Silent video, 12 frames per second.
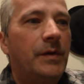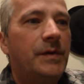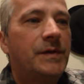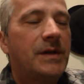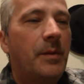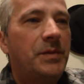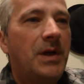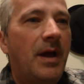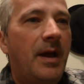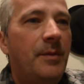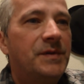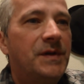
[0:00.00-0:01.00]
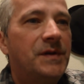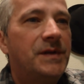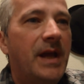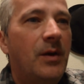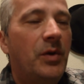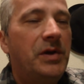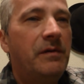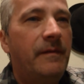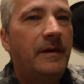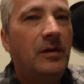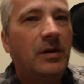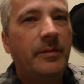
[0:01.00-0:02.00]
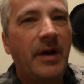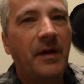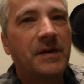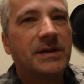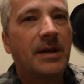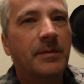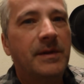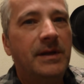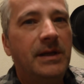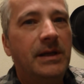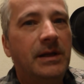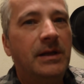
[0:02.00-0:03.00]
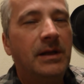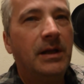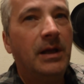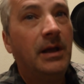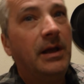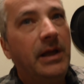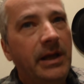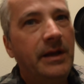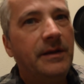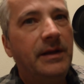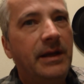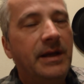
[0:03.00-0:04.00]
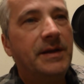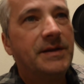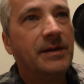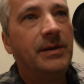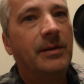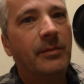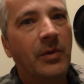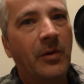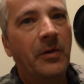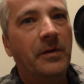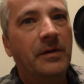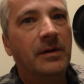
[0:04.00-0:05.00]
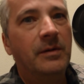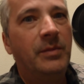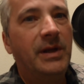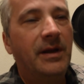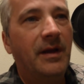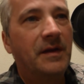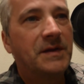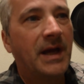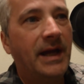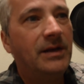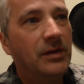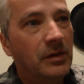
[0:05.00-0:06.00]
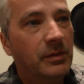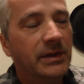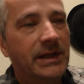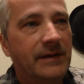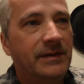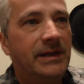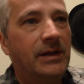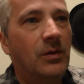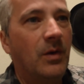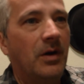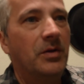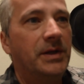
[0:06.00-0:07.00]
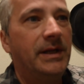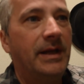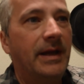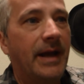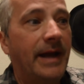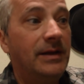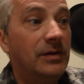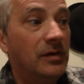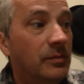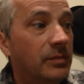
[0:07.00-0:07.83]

sometimes to say what you feel about something it is important because I do believe in equality and I do